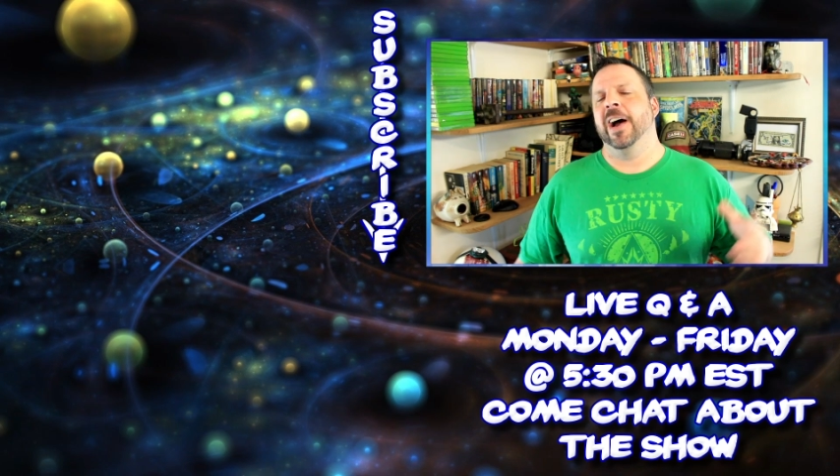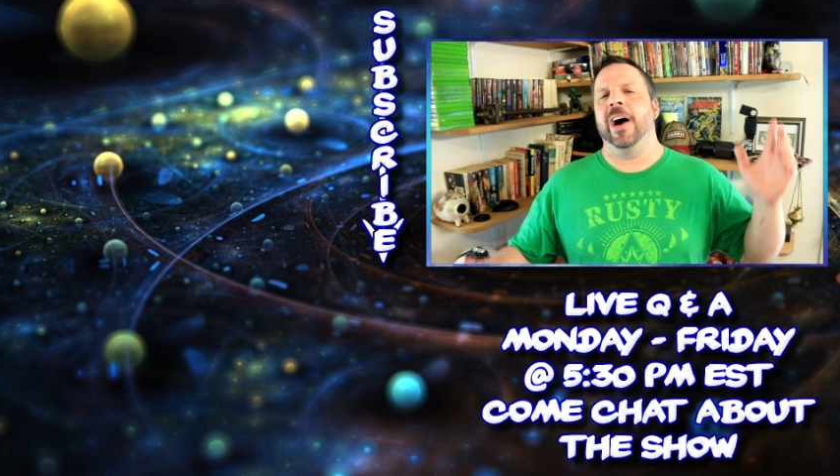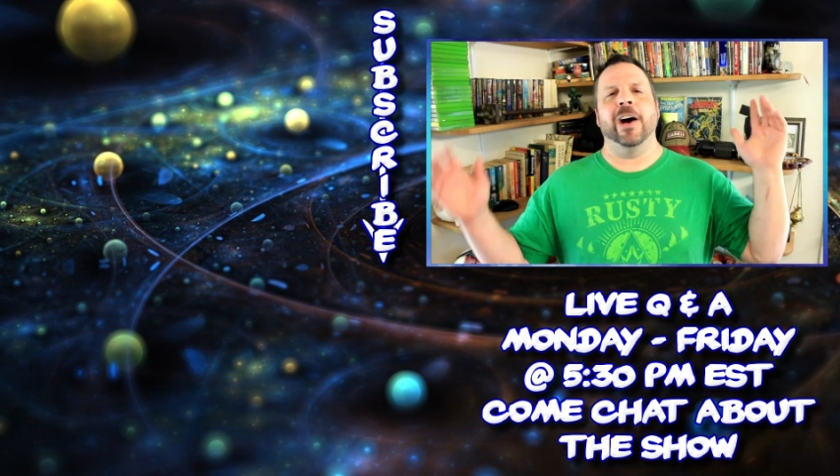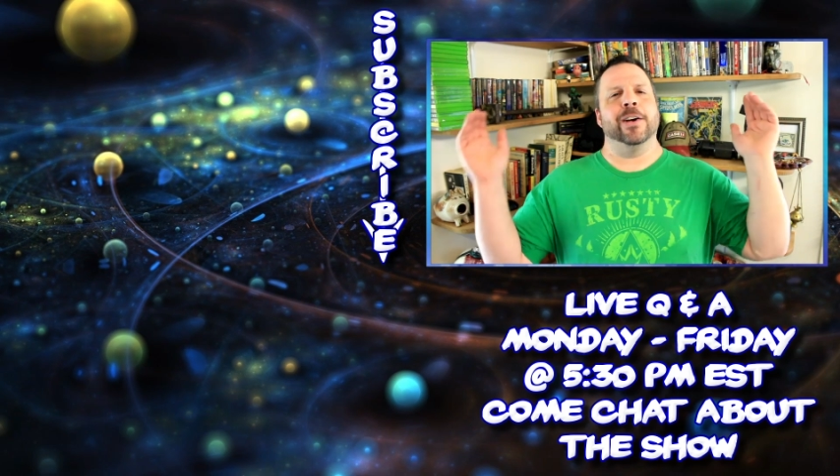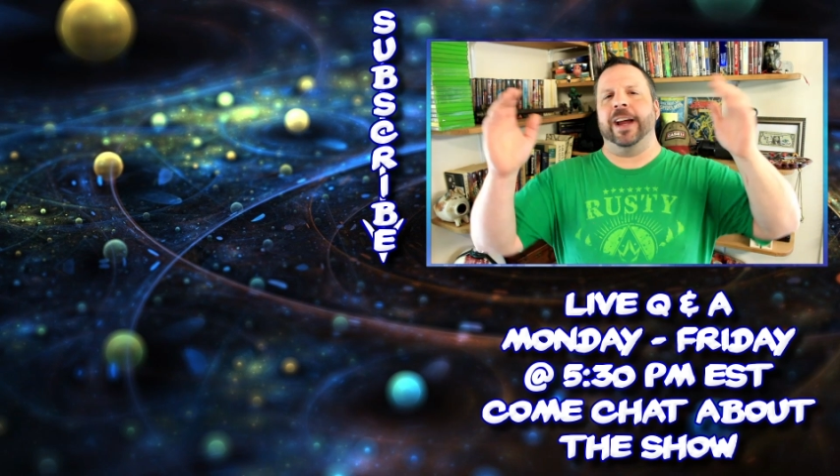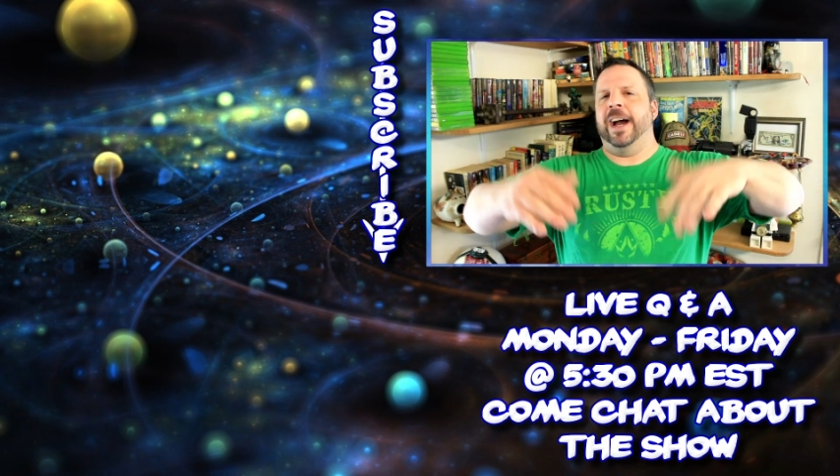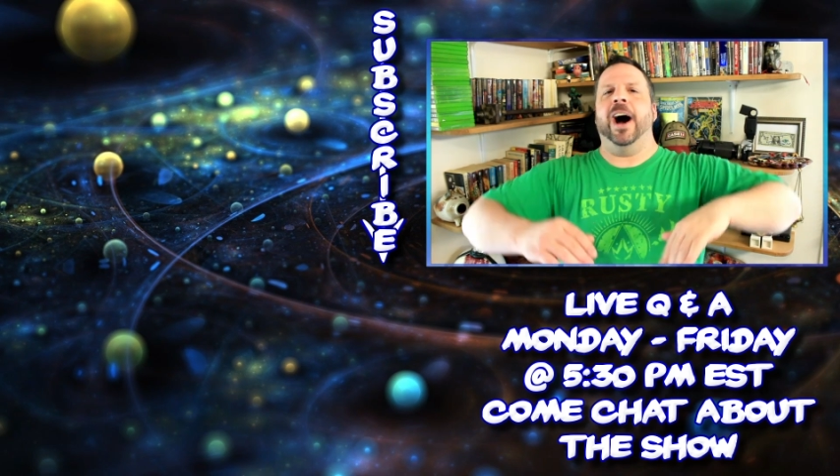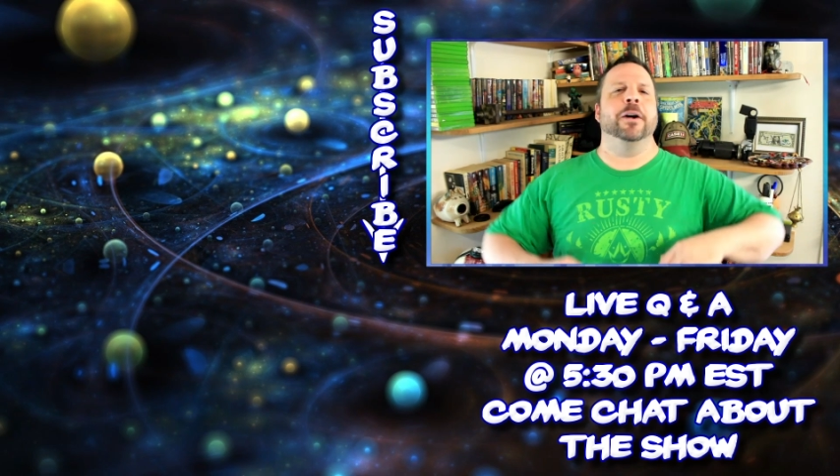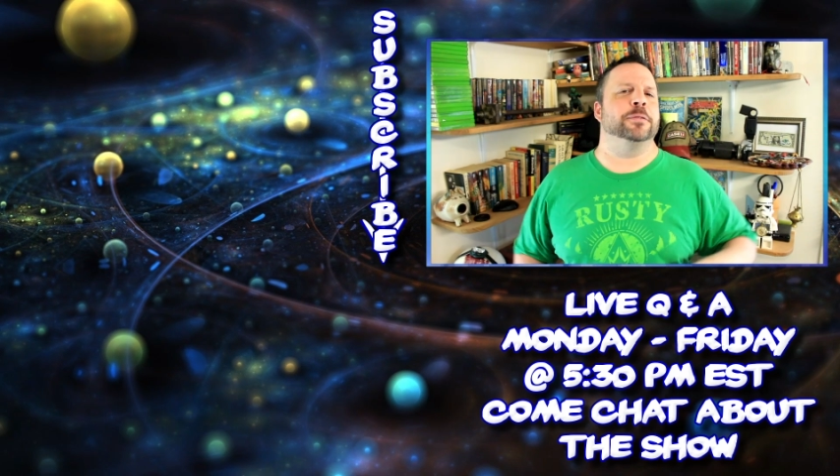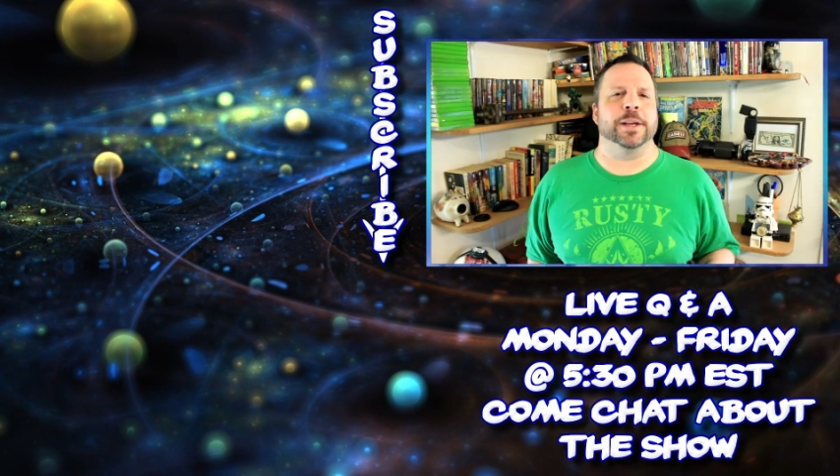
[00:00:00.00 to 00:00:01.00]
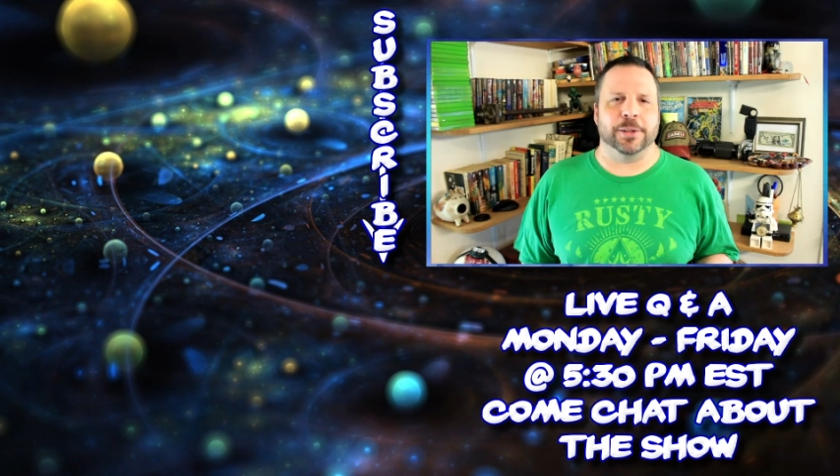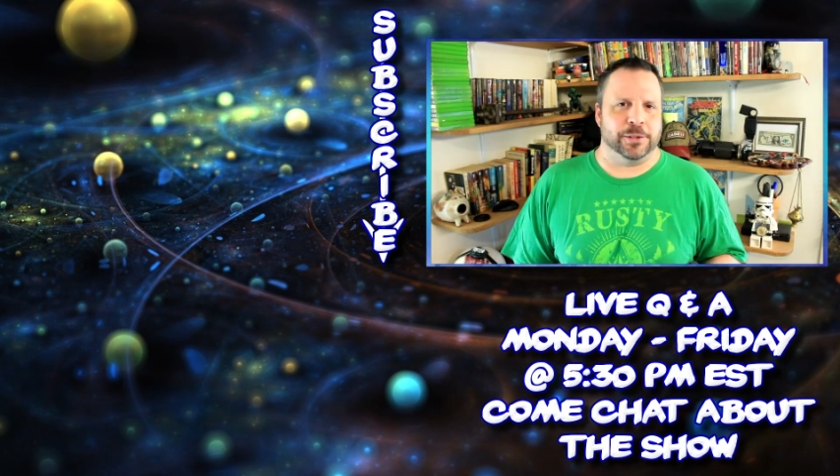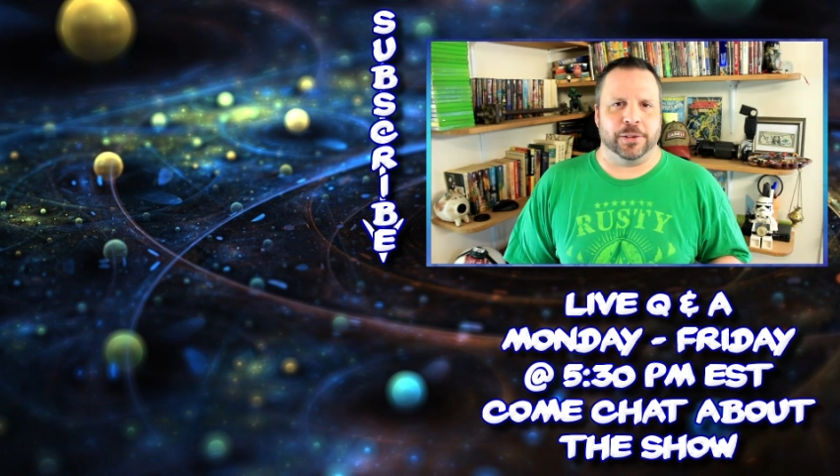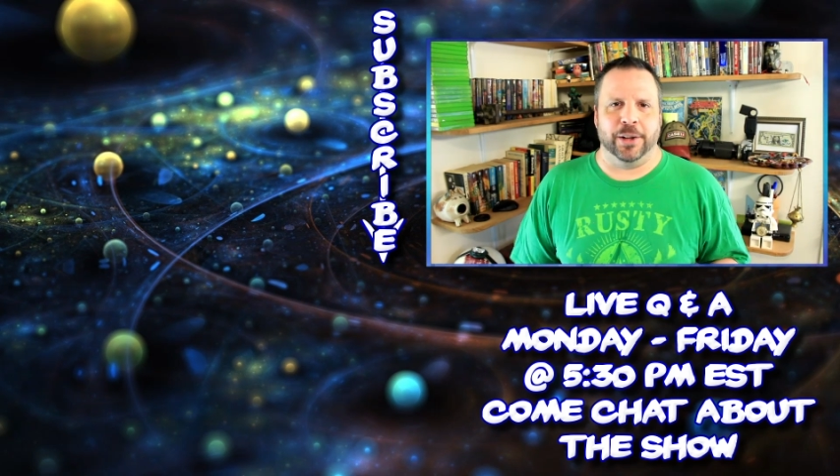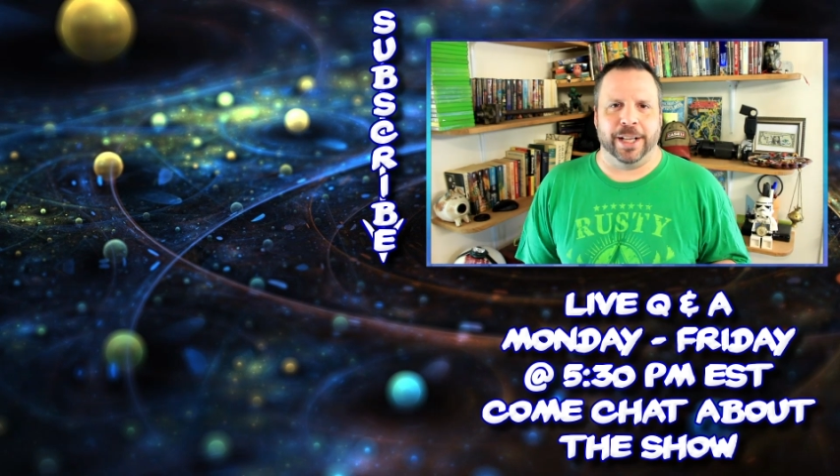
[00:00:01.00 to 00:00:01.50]
All right, I'll figure
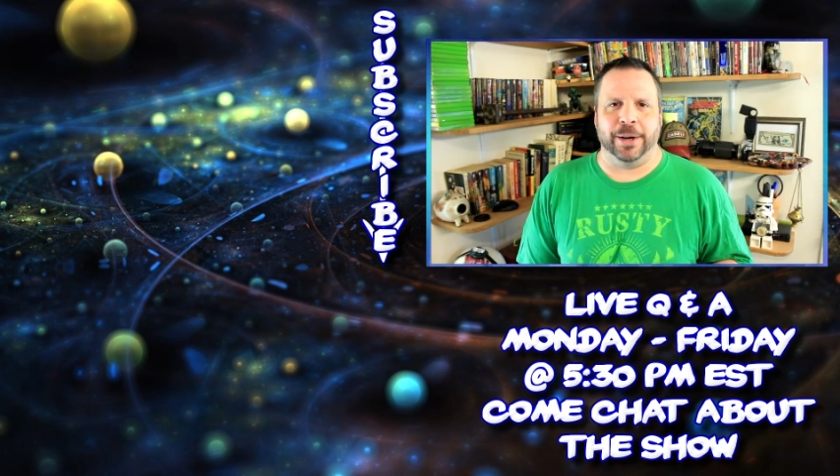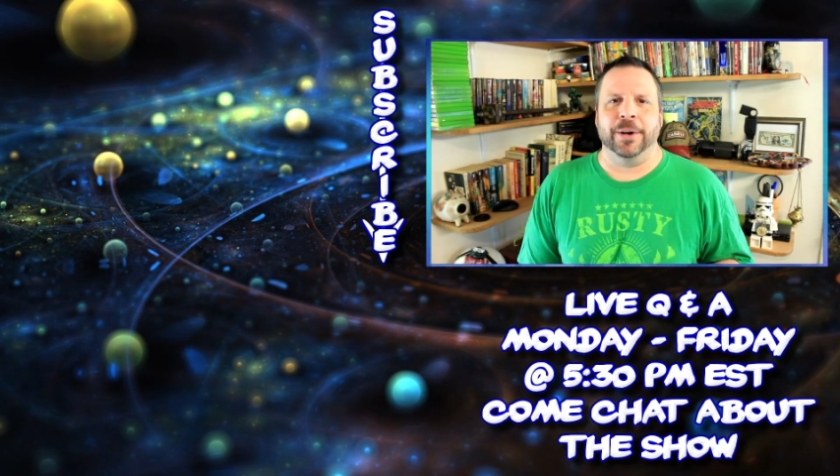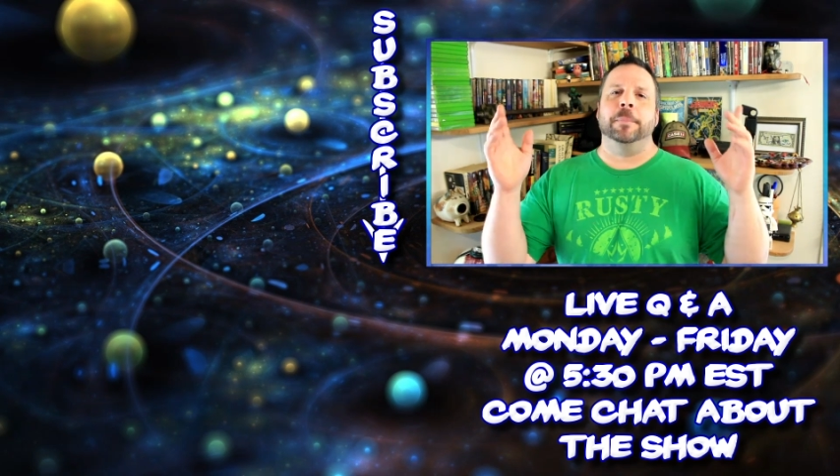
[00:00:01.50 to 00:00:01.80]
this all out.